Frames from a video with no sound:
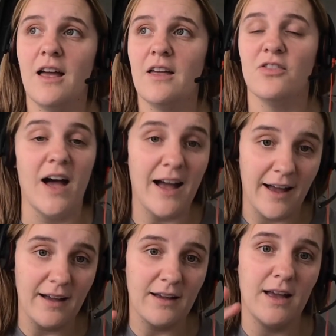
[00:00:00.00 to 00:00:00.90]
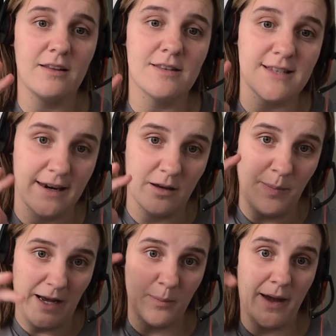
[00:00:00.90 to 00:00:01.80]
that
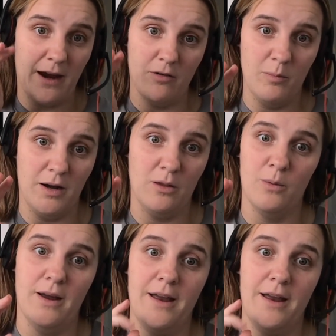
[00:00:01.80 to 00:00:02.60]
centre-back pairing, by the way,